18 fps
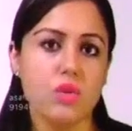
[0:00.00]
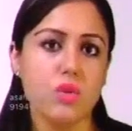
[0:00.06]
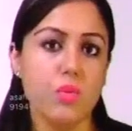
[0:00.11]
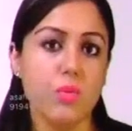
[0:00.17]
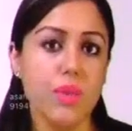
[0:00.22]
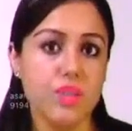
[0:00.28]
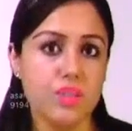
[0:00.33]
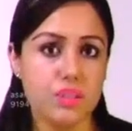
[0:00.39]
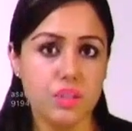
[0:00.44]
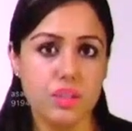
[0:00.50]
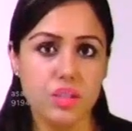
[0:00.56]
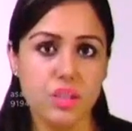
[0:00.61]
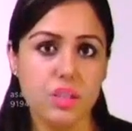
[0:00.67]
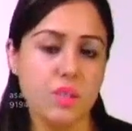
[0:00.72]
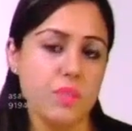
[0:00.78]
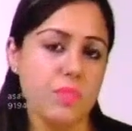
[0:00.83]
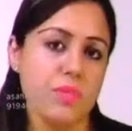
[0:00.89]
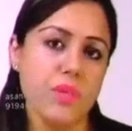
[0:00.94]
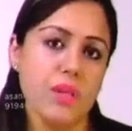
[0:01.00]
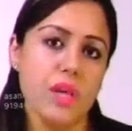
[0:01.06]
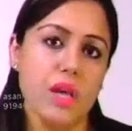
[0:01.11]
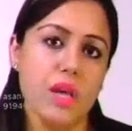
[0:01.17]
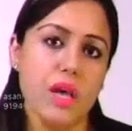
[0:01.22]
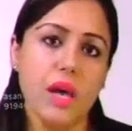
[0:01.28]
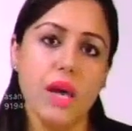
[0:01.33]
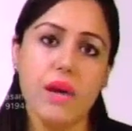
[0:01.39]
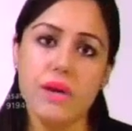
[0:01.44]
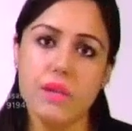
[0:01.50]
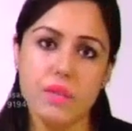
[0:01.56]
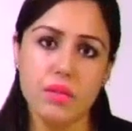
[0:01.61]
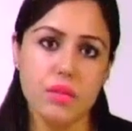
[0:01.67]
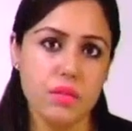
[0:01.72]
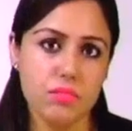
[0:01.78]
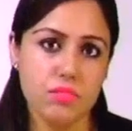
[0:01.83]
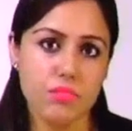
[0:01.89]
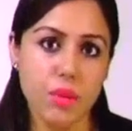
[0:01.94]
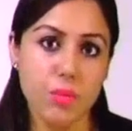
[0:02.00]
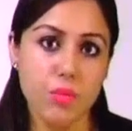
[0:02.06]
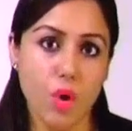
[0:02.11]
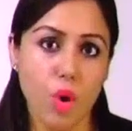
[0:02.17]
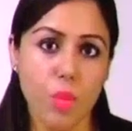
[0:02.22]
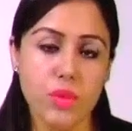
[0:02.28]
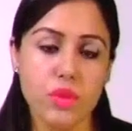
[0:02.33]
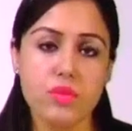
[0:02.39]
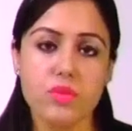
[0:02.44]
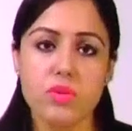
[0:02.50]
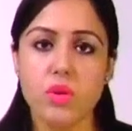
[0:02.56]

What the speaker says: obesity, and abdominal